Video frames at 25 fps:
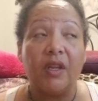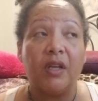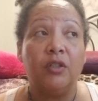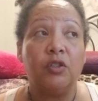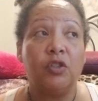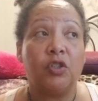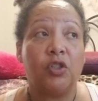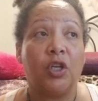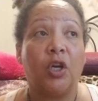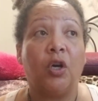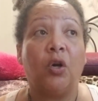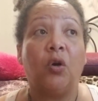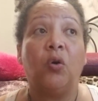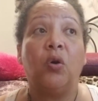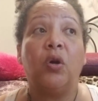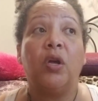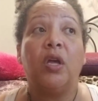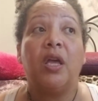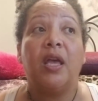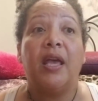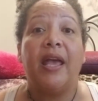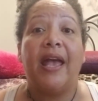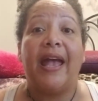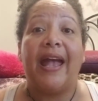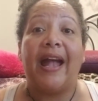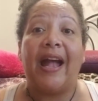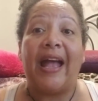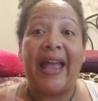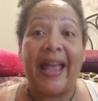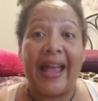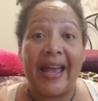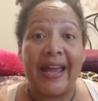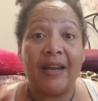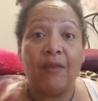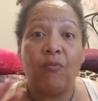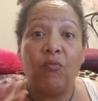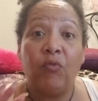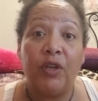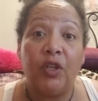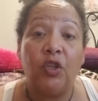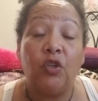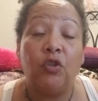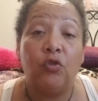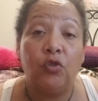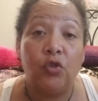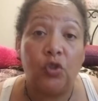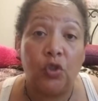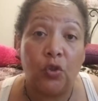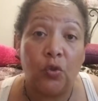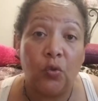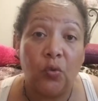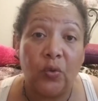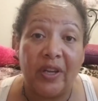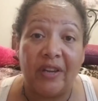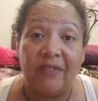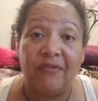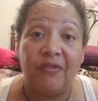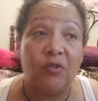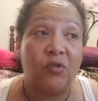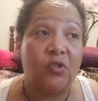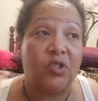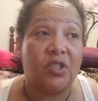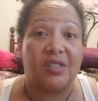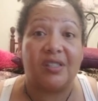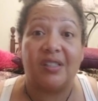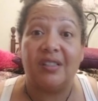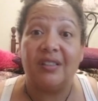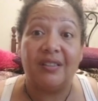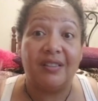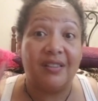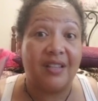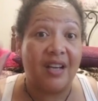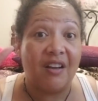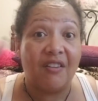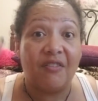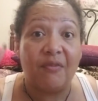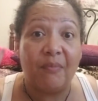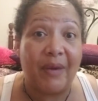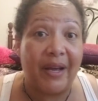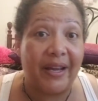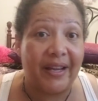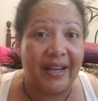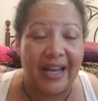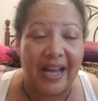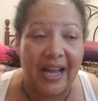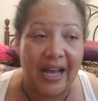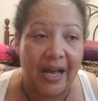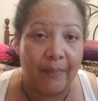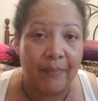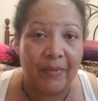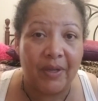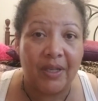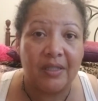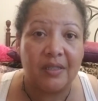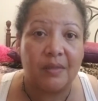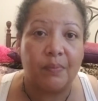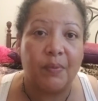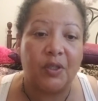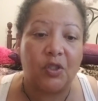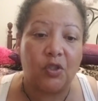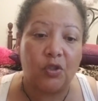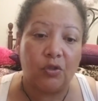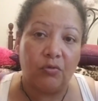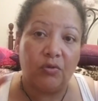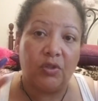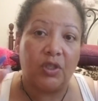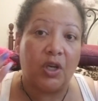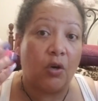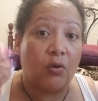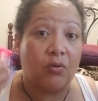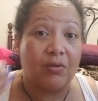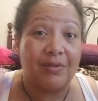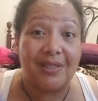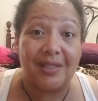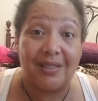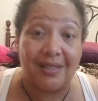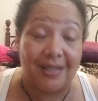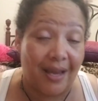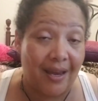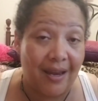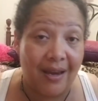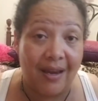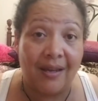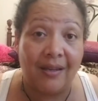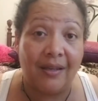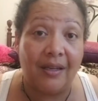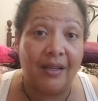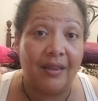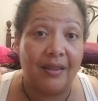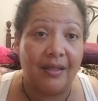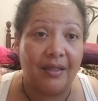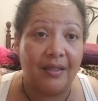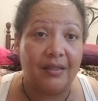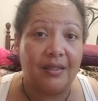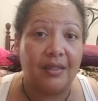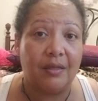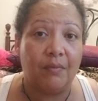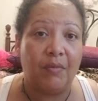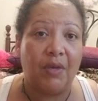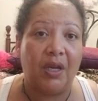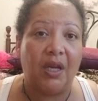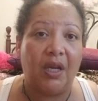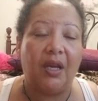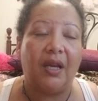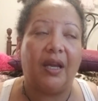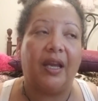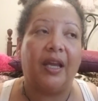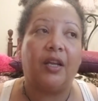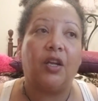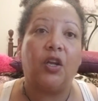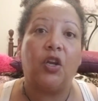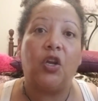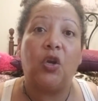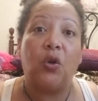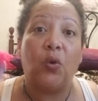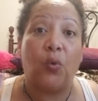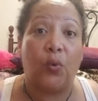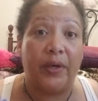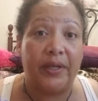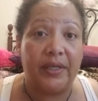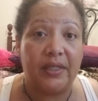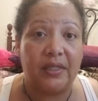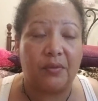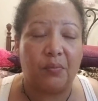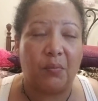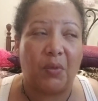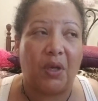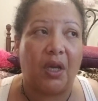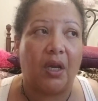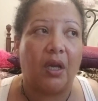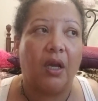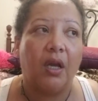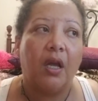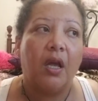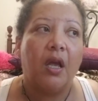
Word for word: so and when you do if you just love my comments but you don't say anything to me it annoys me